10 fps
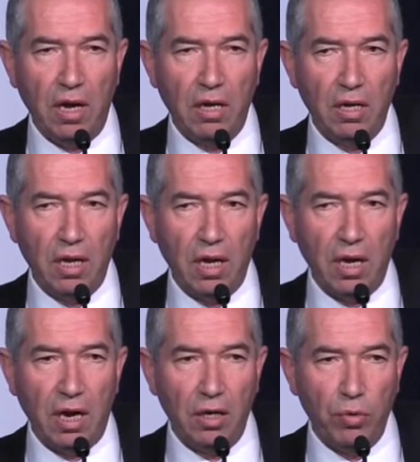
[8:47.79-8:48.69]
and
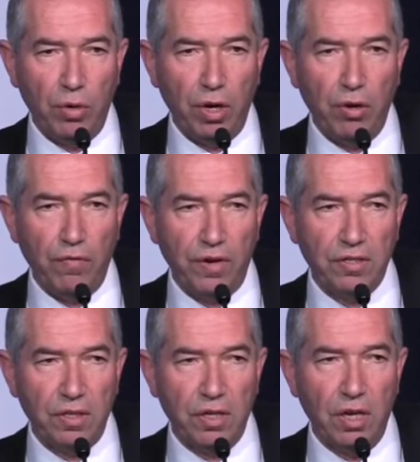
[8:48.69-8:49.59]
Khaduri
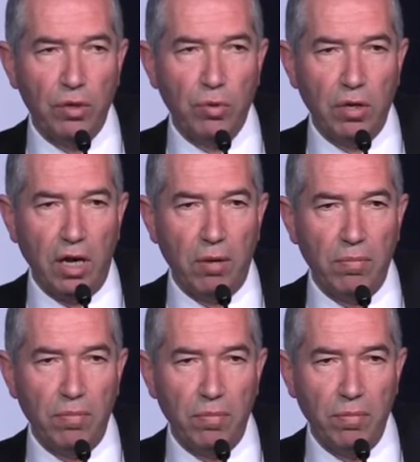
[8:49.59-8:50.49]
University in
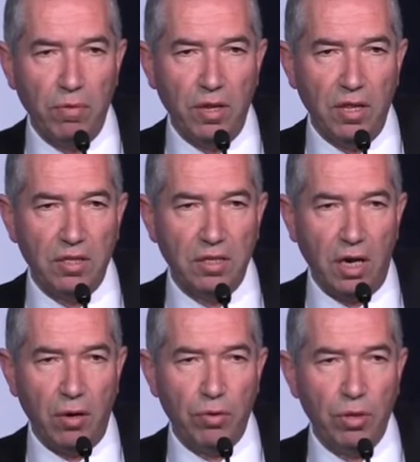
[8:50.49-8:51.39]
Tulkarm one in the
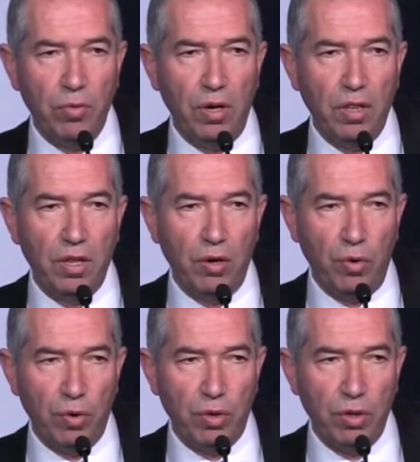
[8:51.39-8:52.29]
south, one in the
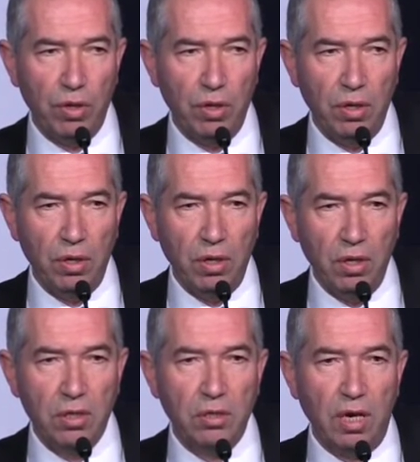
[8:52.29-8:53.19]
north.
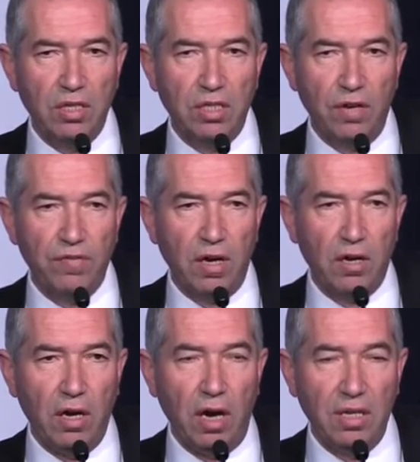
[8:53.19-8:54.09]
So I served,
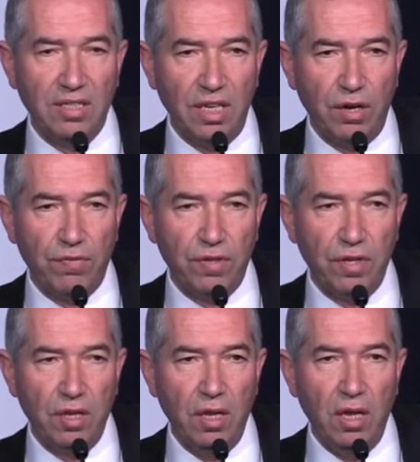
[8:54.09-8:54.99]
I
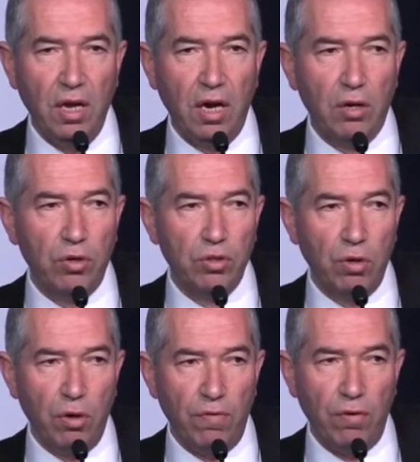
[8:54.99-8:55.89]
served across
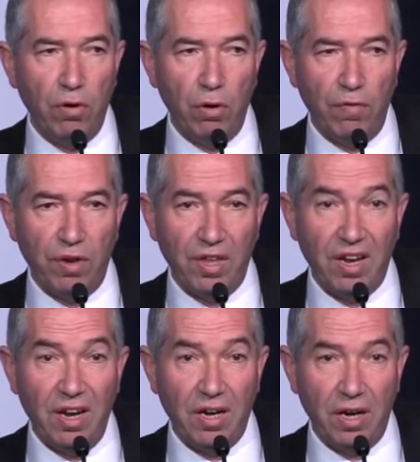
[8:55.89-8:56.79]
all, of, all over the
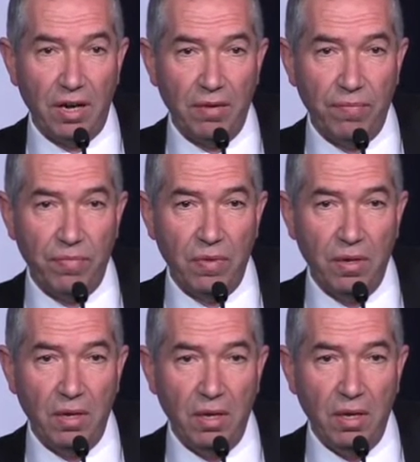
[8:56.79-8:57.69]
country.
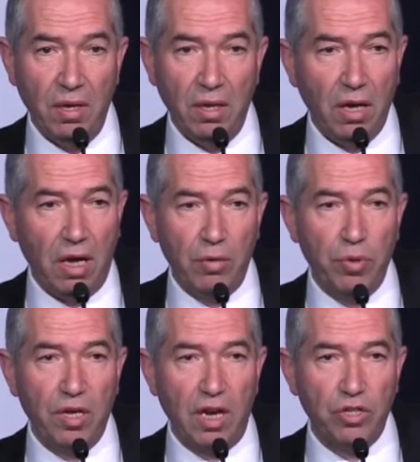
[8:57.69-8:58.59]
And
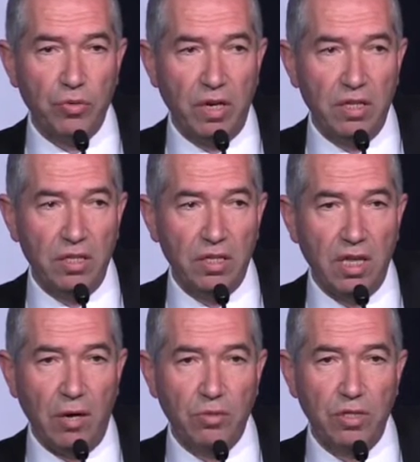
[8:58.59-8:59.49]
we graduated
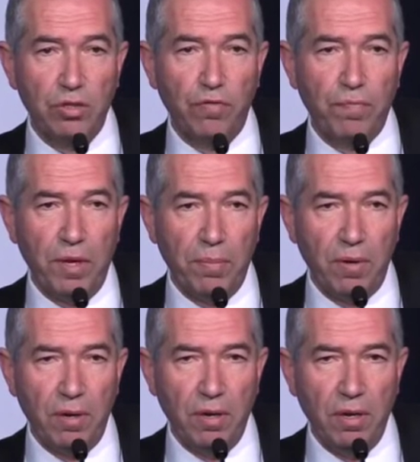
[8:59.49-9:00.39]
thousands of
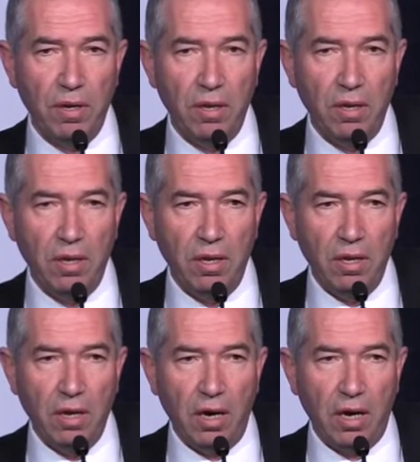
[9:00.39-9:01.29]
people.
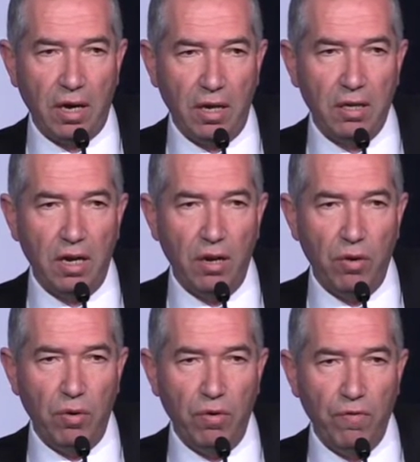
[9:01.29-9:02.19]
I can tell
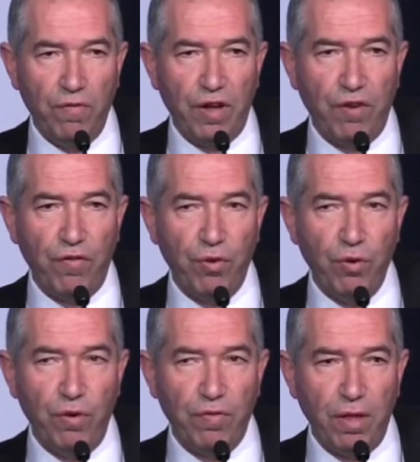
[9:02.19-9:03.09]
you very
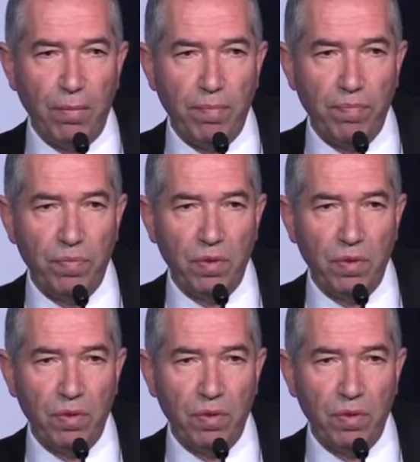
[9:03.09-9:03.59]
few of them